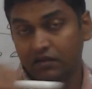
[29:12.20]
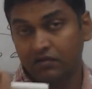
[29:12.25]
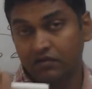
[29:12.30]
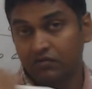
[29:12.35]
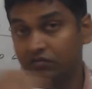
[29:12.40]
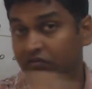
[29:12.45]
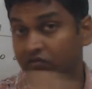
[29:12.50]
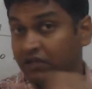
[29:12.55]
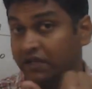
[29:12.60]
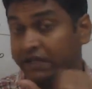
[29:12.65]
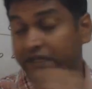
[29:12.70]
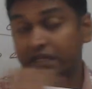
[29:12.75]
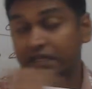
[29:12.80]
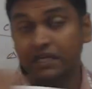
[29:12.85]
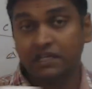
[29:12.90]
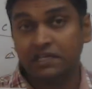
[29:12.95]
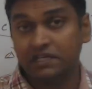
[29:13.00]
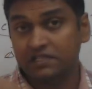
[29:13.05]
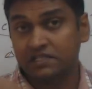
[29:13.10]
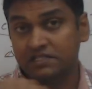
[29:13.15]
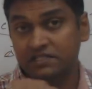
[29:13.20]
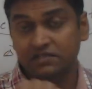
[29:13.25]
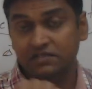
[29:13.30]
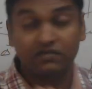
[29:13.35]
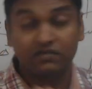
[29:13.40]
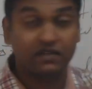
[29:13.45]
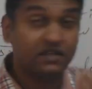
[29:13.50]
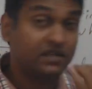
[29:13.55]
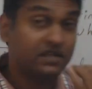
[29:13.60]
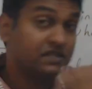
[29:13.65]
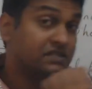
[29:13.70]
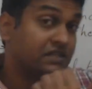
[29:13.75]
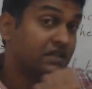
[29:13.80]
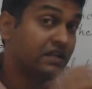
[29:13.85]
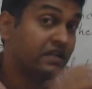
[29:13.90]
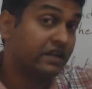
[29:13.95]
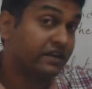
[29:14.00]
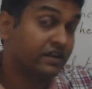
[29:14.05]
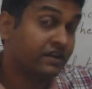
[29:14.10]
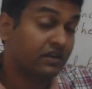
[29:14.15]
will increase, whereas the
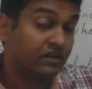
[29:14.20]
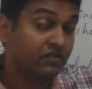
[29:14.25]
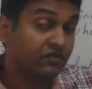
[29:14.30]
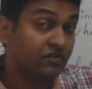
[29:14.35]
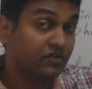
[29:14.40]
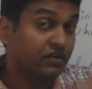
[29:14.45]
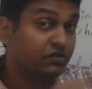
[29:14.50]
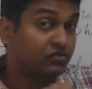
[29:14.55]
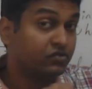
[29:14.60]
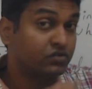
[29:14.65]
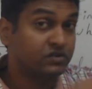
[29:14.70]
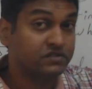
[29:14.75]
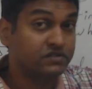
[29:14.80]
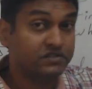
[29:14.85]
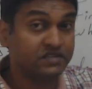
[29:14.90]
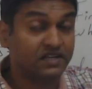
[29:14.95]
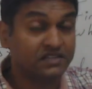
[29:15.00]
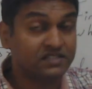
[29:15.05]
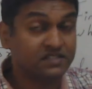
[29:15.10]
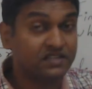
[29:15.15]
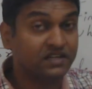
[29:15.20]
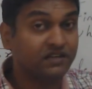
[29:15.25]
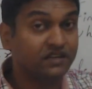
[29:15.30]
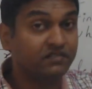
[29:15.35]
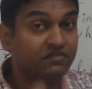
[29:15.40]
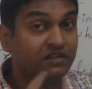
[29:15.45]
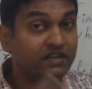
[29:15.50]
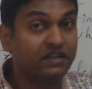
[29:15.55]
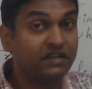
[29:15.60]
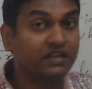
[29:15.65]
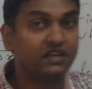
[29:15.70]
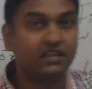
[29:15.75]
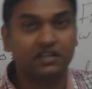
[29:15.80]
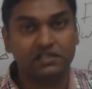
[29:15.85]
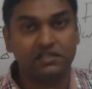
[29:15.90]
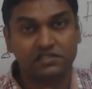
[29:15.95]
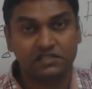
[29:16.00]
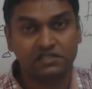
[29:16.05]
electric field towards that side will decrease.